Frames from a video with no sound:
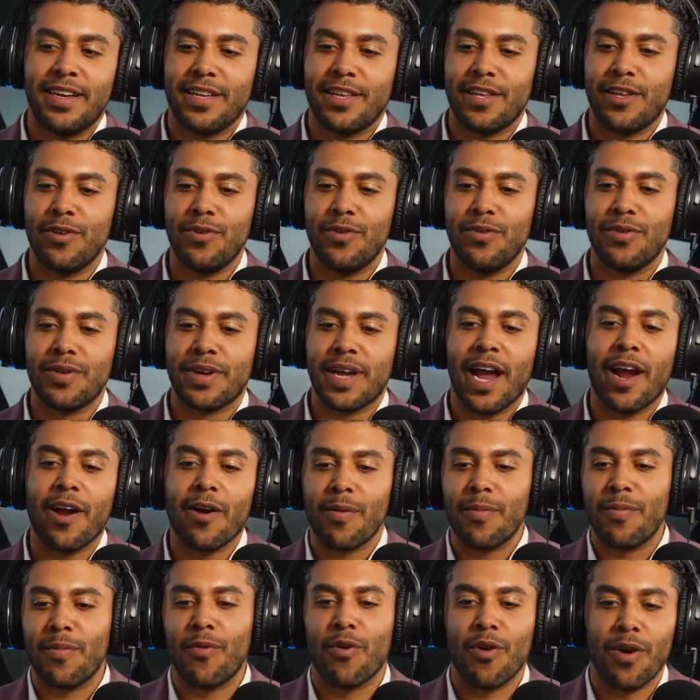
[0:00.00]
you
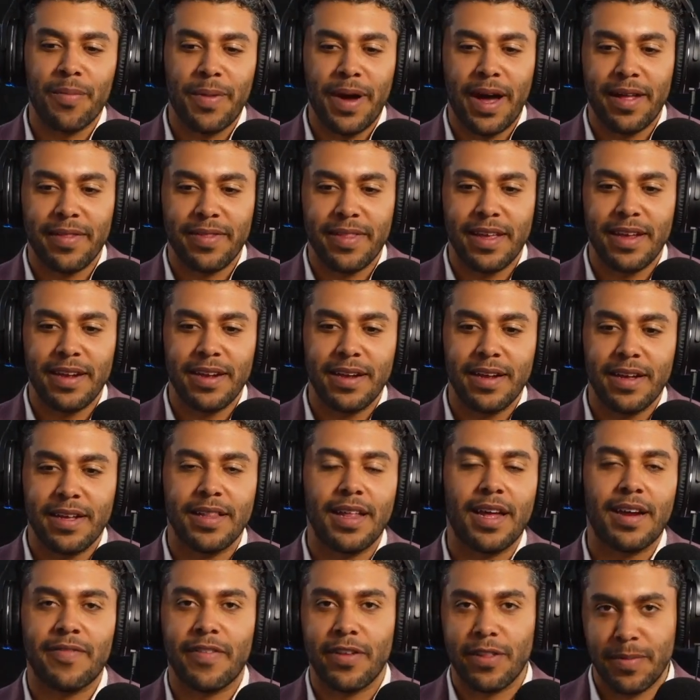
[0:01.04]
care more about than a
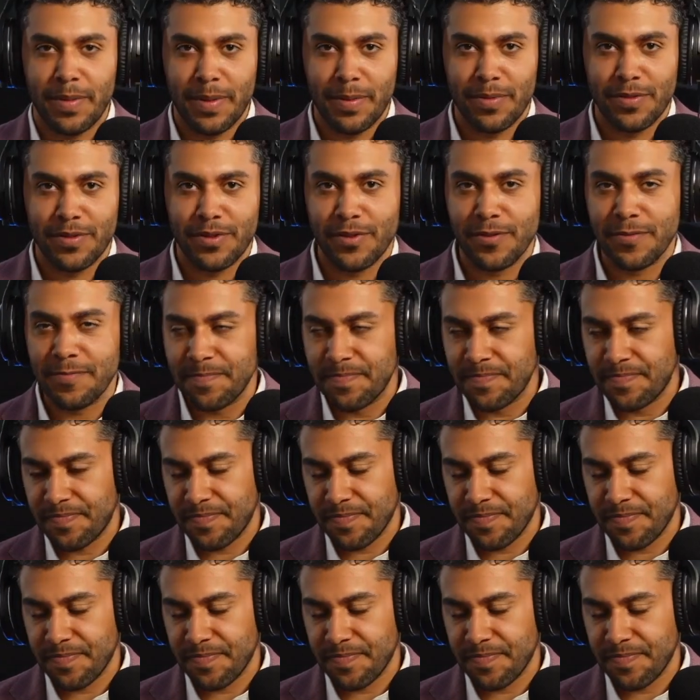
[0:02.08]
lot of other people do,